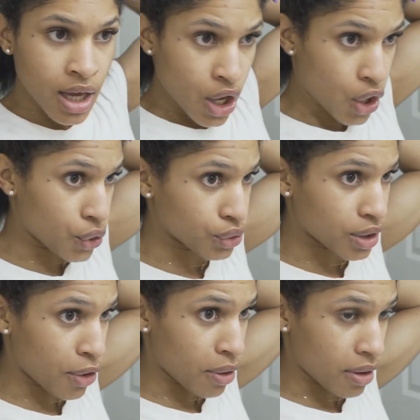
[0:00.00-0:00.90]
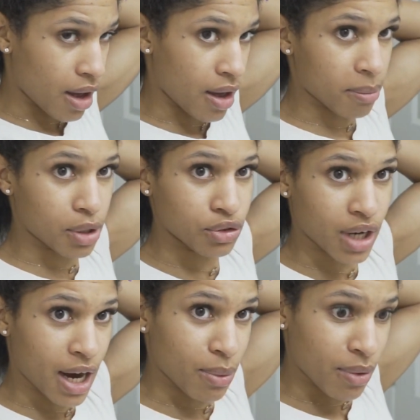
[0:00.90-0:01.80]
hold the blow
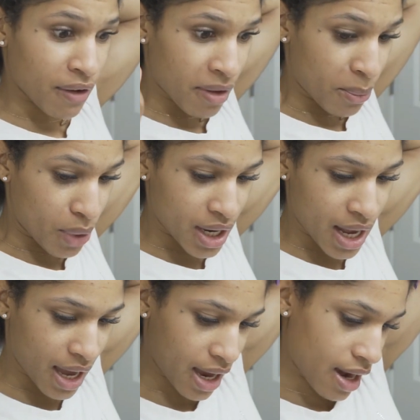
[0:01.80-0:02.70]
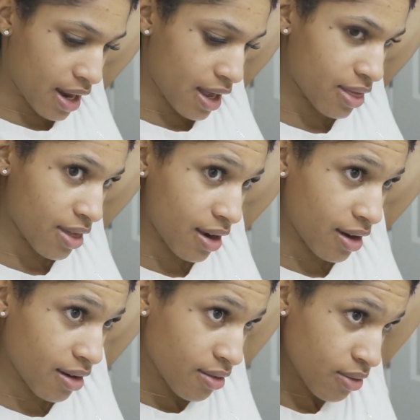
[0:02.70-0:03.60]
dryer one hand and
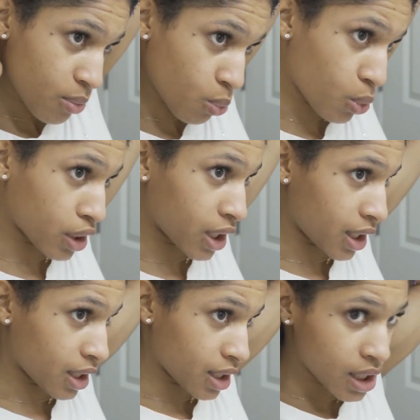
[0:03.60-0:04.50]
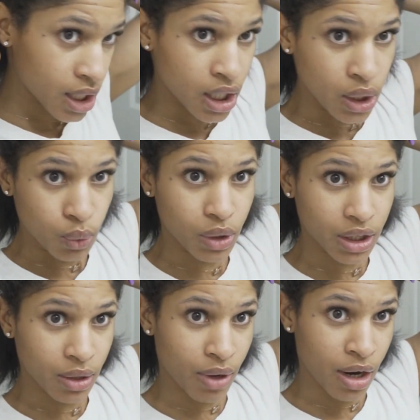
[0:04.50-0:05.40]
then work it with
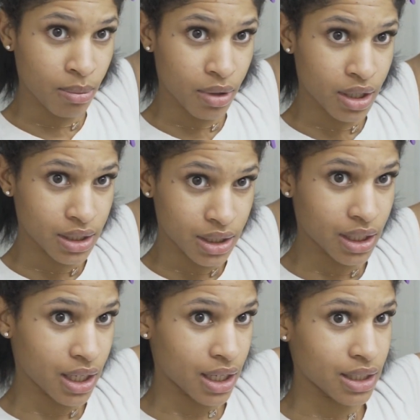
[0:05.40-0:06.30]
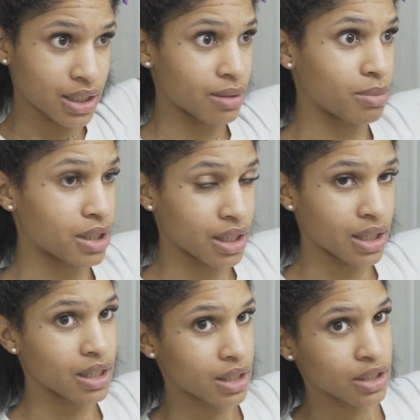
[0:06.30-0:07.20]
the round brush to get it to
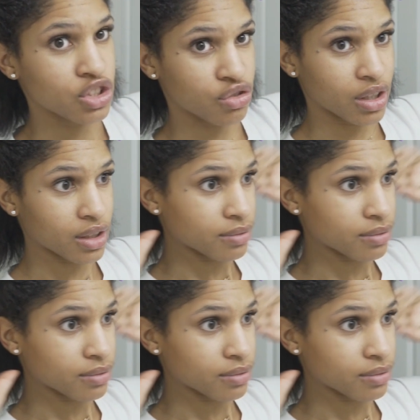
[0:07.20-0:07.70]
be straight.